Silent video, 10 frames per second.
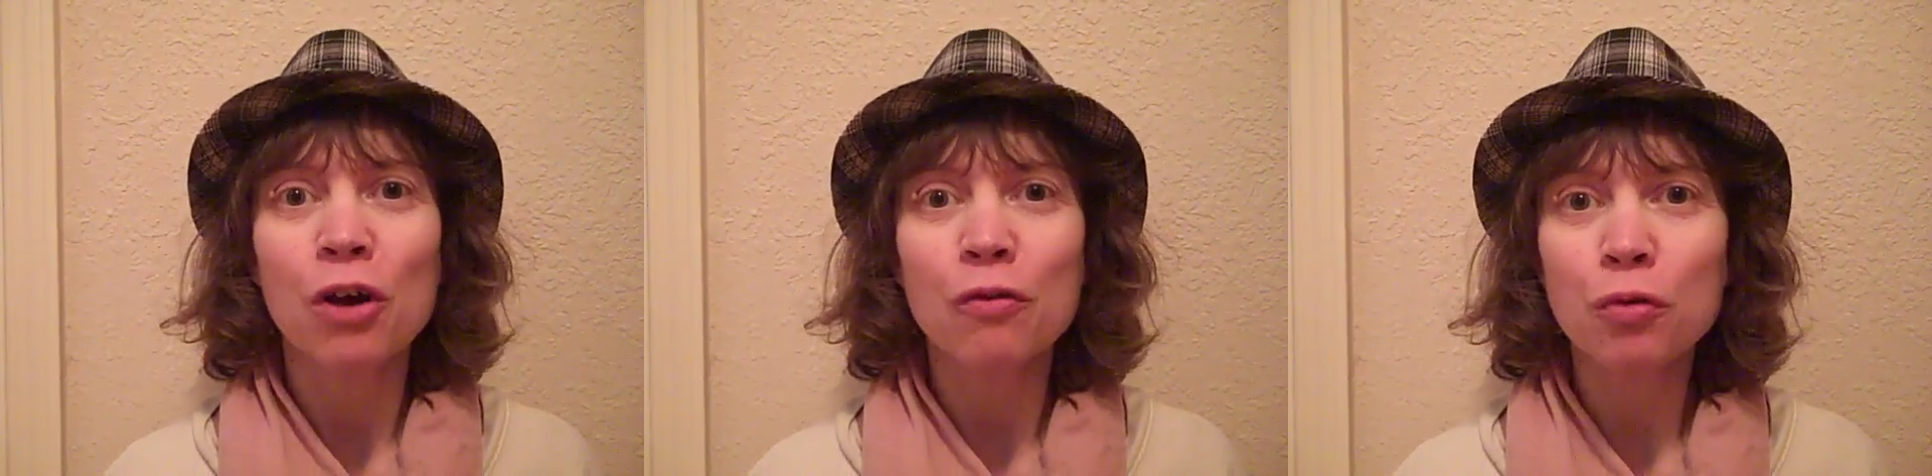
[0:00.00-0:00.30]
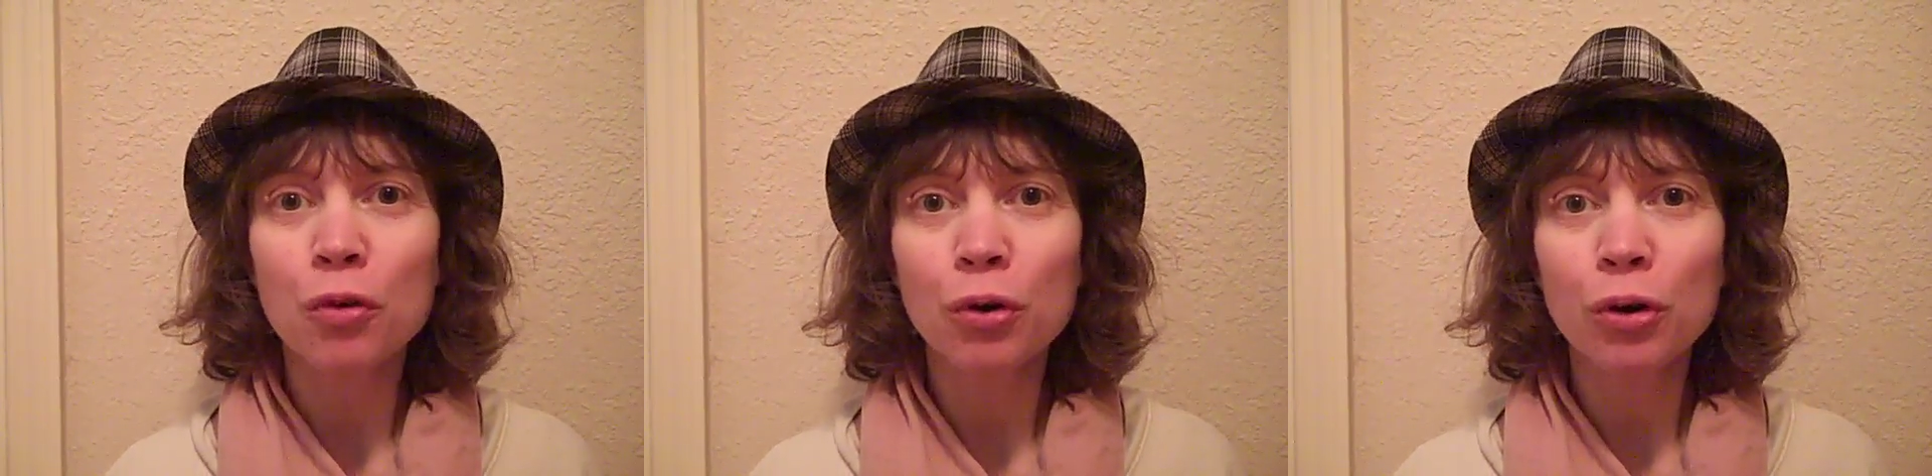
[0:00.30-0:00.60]

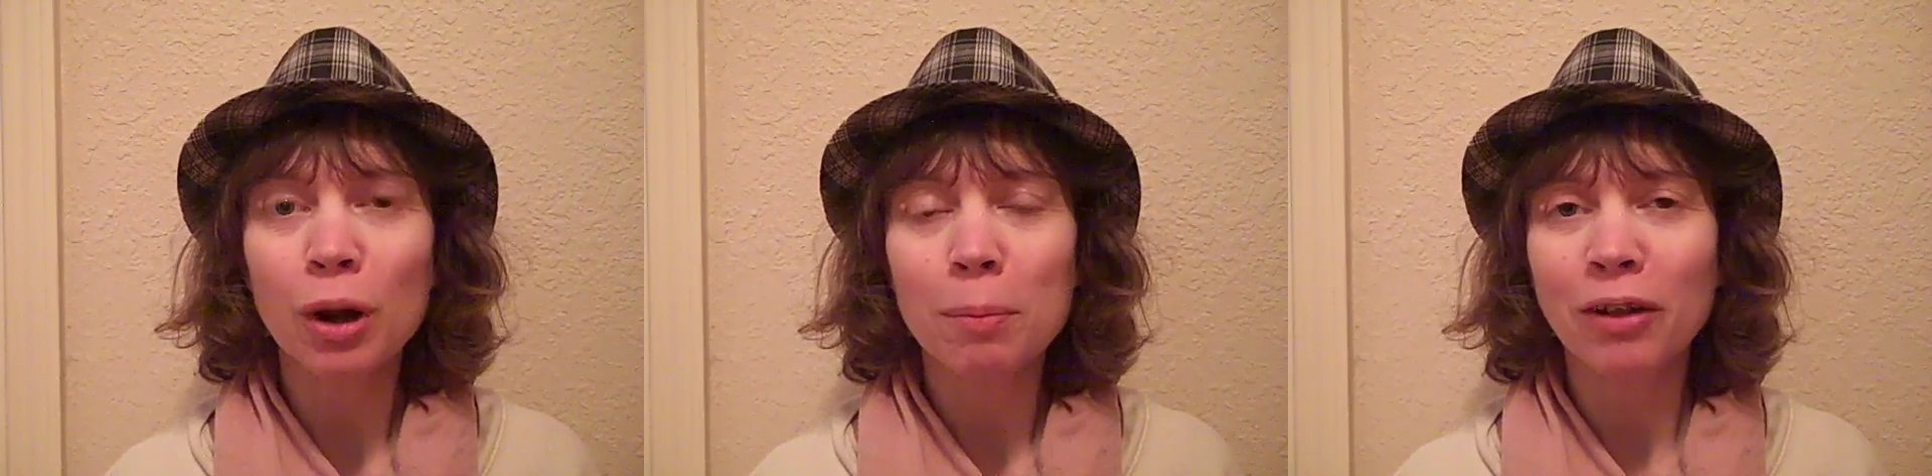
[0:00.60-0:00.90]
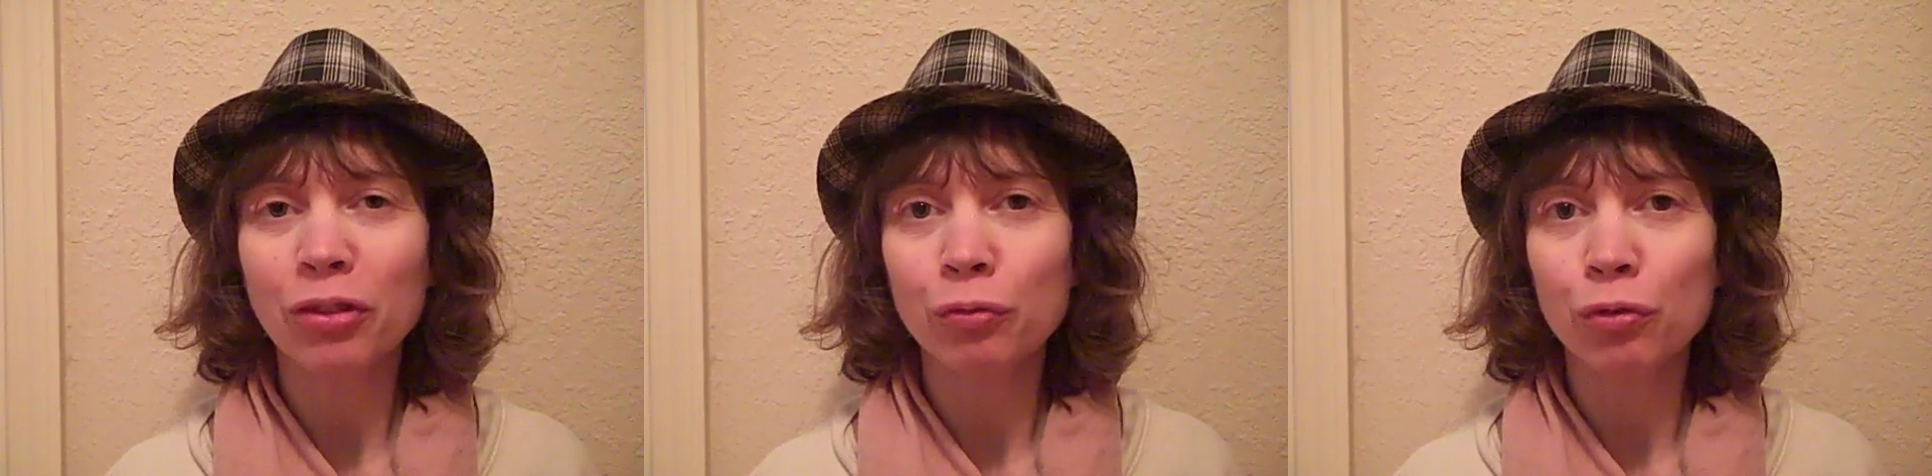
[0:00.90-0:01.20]
for
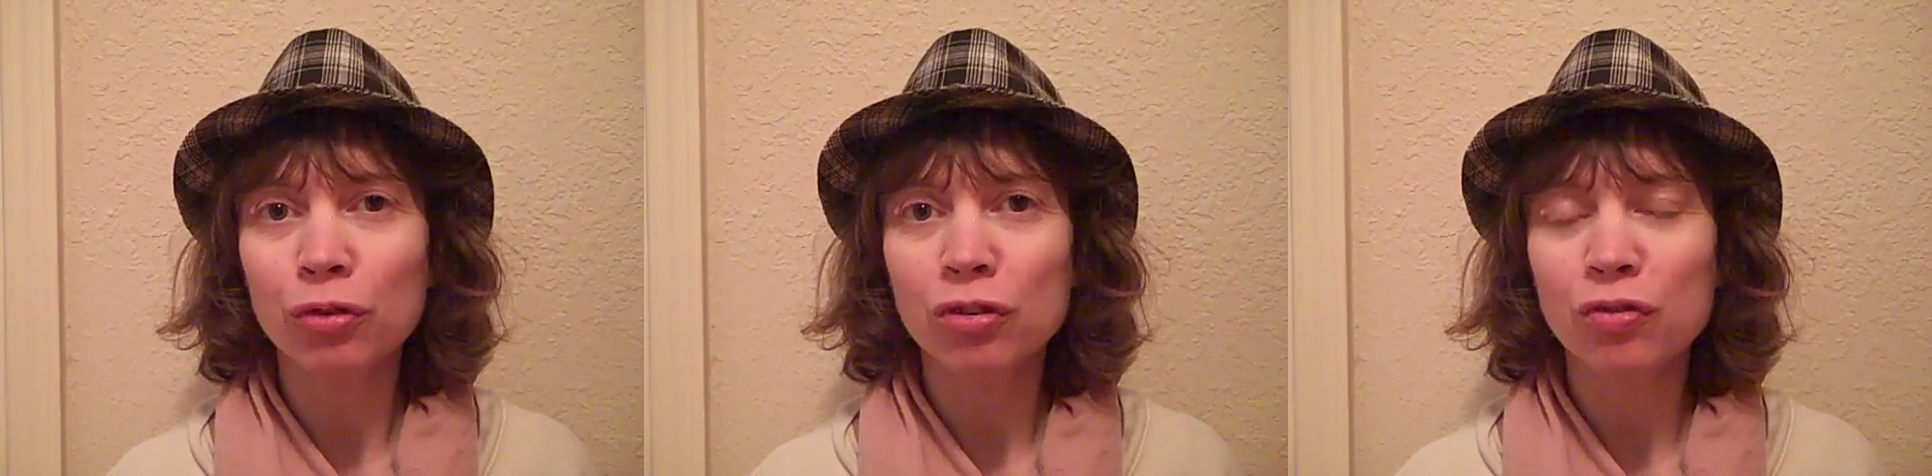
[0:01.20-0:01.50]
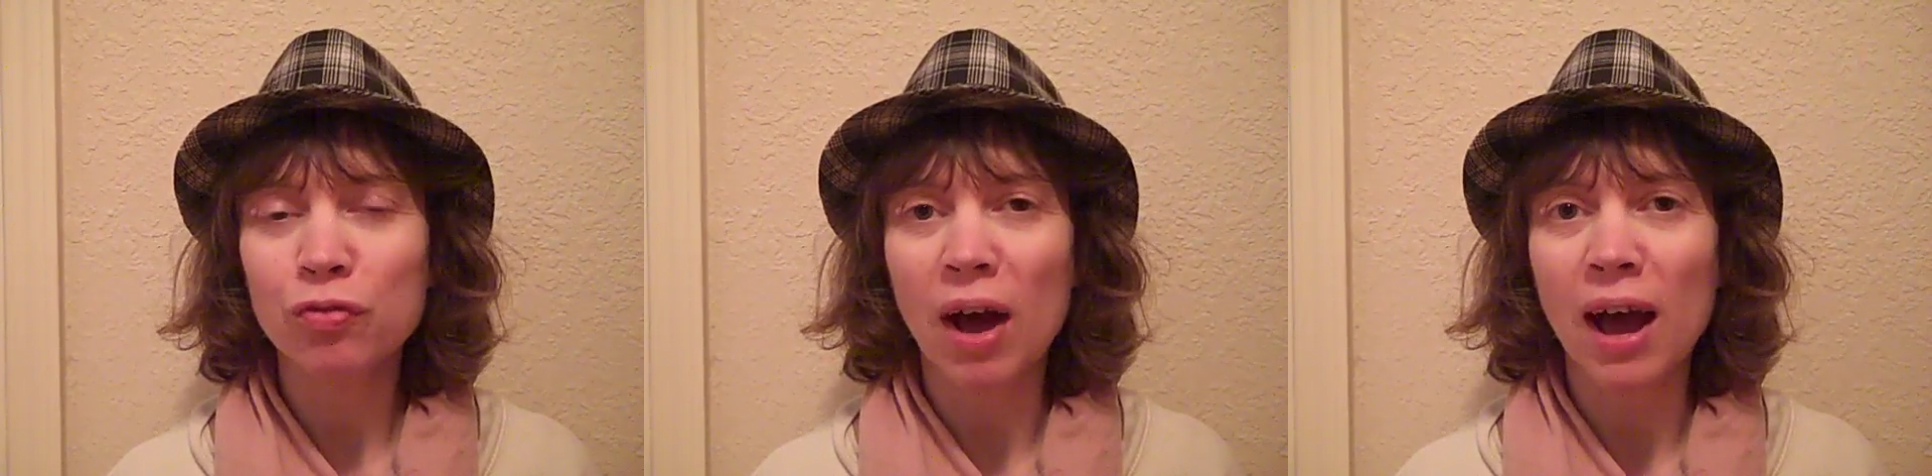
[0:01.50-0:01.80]
about the
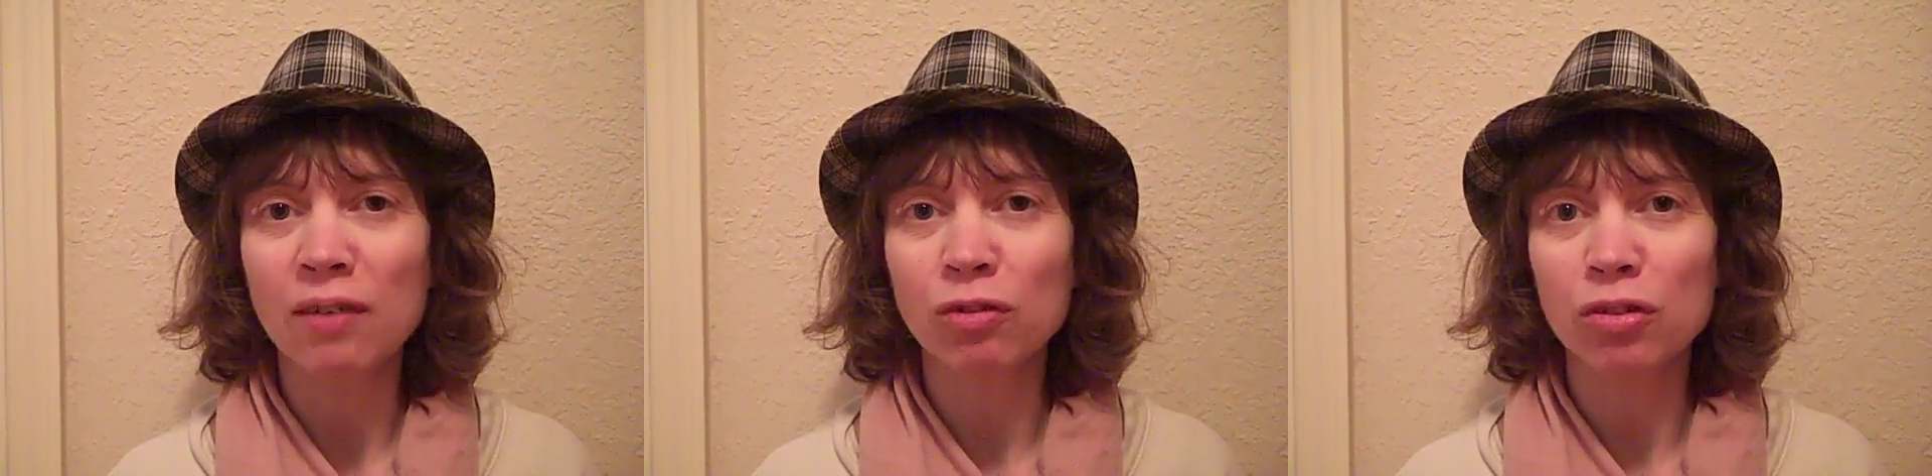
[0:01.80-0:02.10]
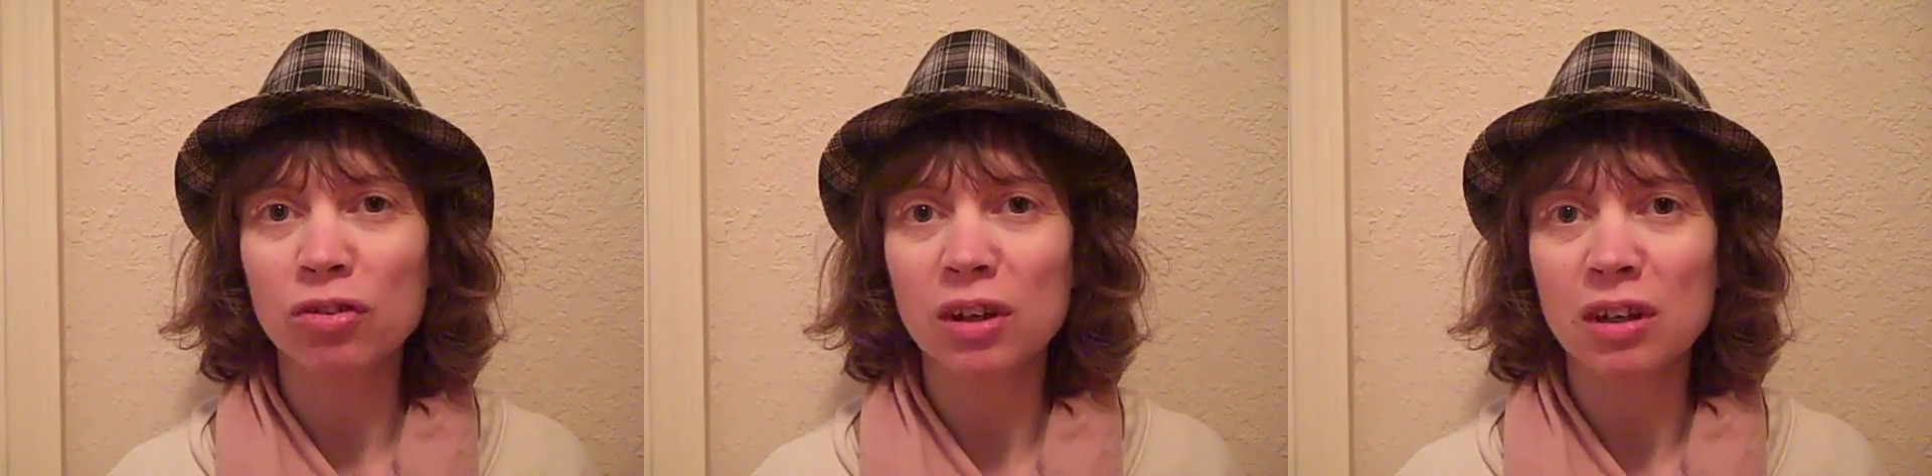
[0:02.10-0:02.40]
first 5
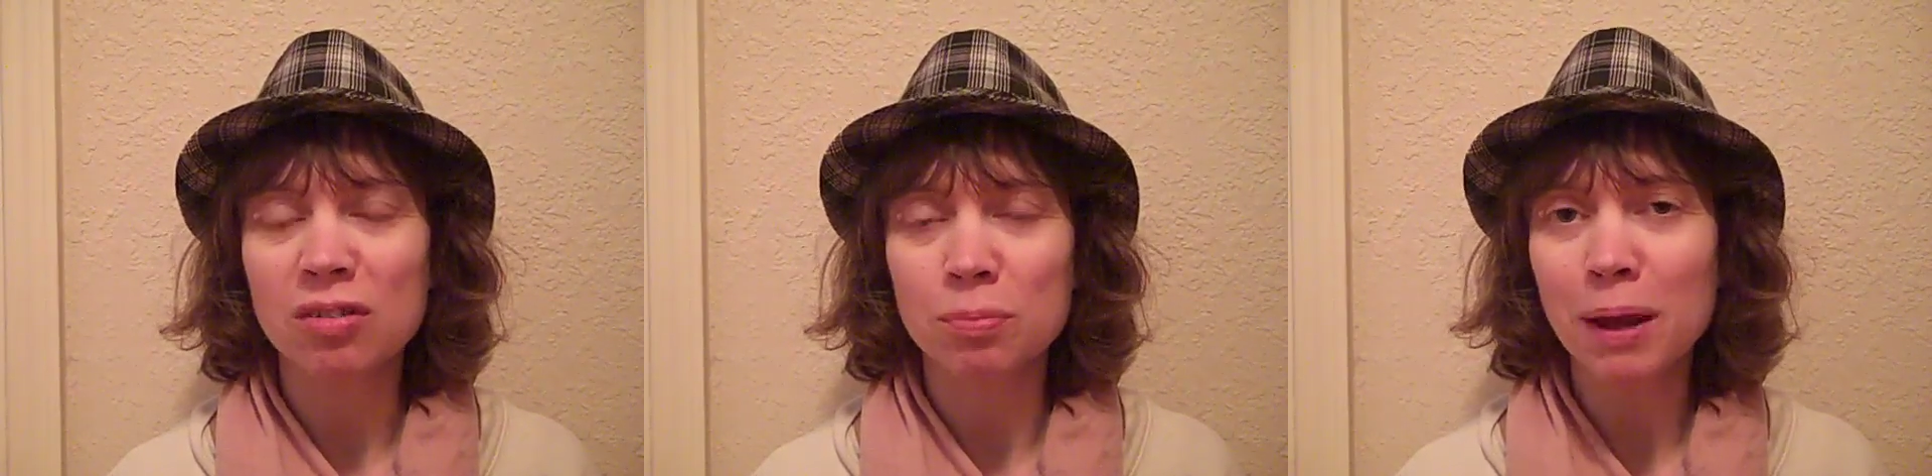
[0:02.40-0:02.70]
or 6,